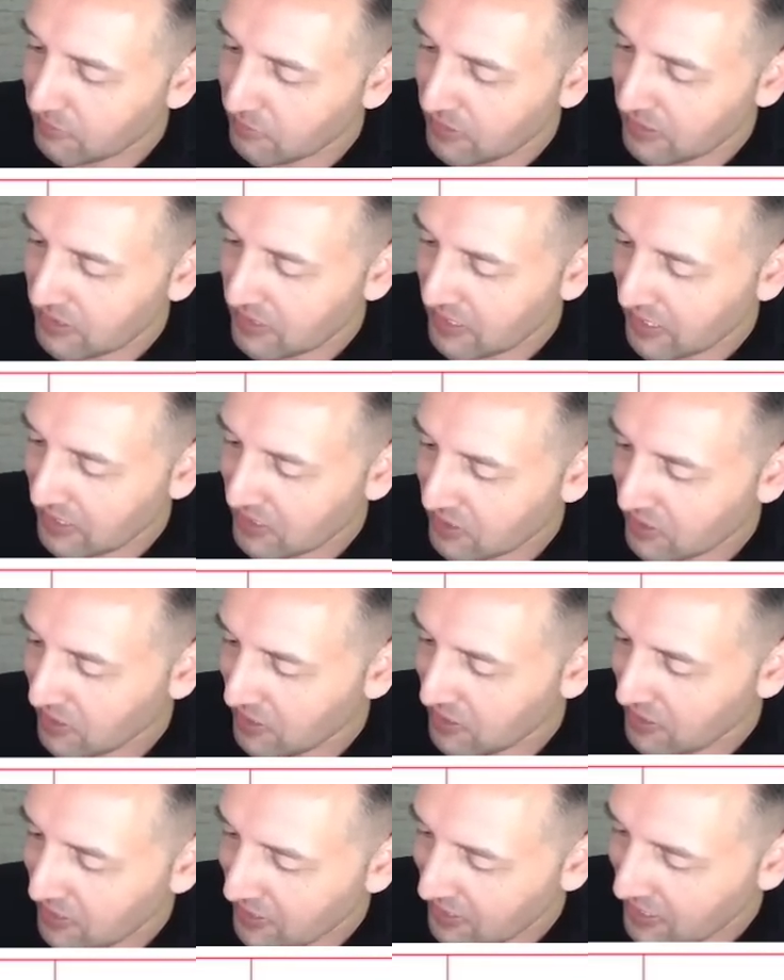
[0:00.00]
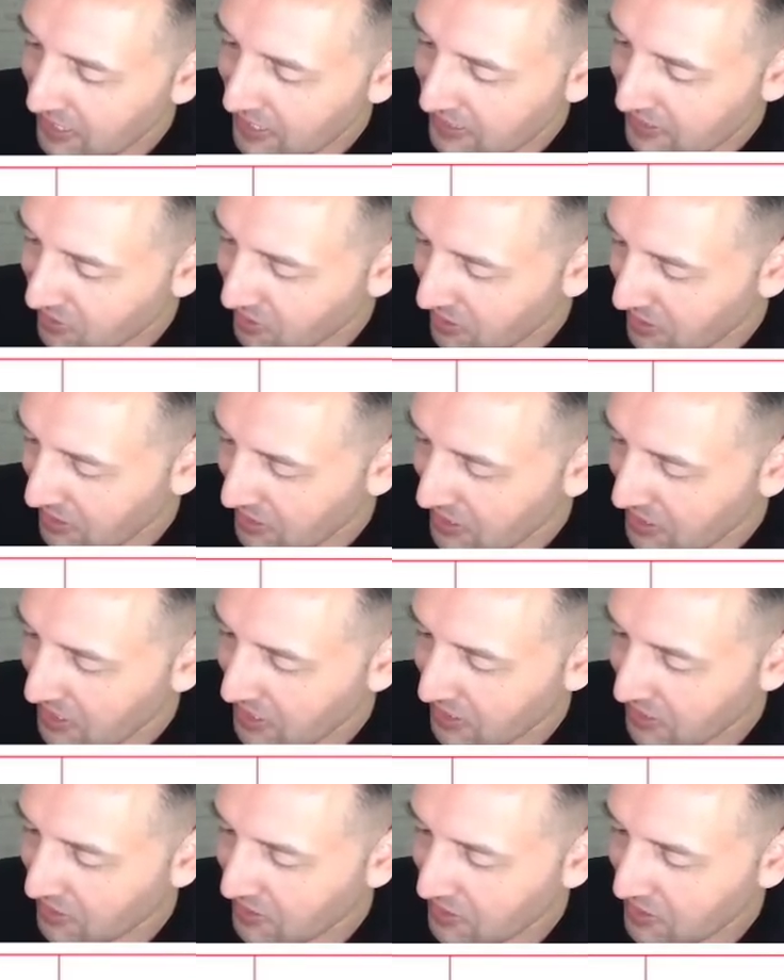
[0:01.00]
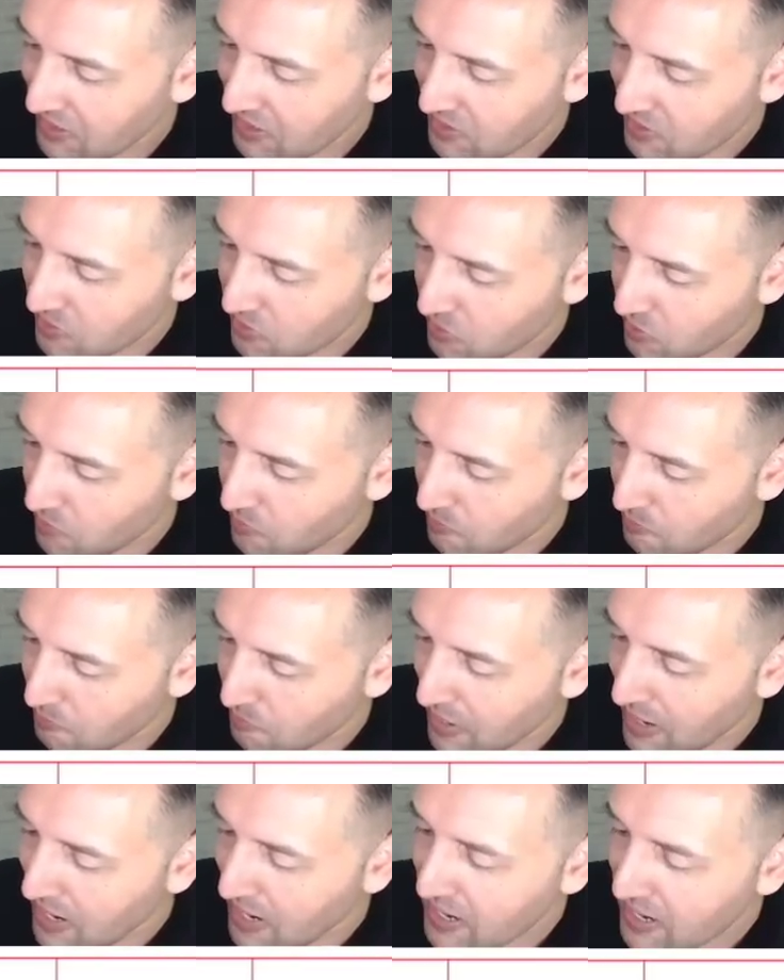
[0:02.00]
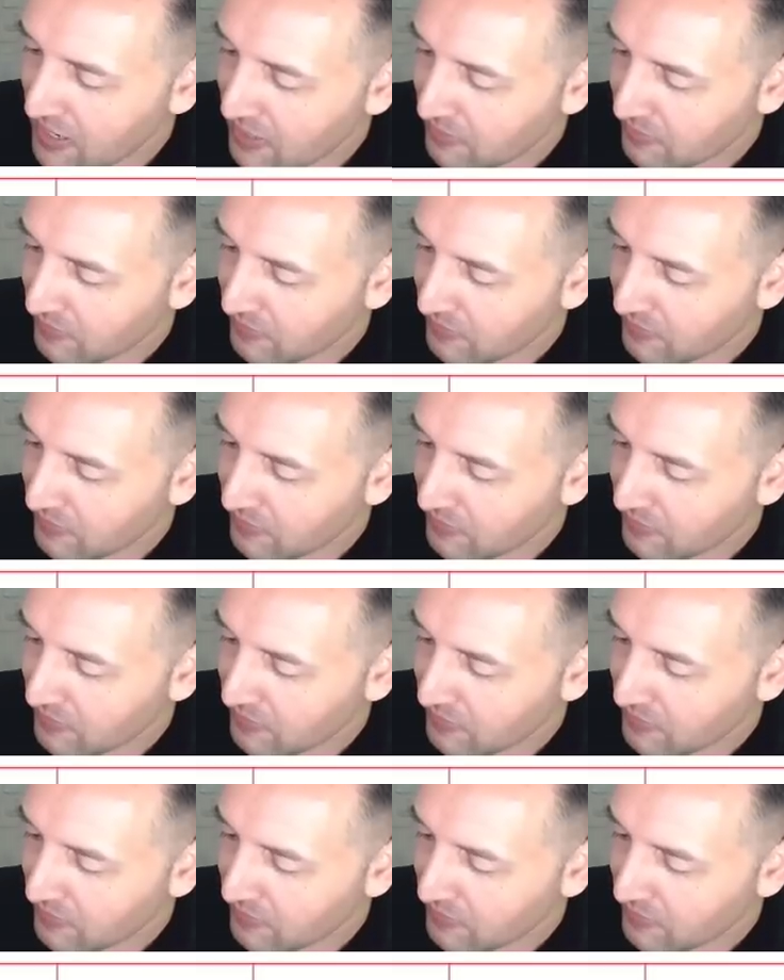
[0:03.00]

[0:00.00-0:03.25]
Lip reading: But it's actually, again, got a kick. So 8.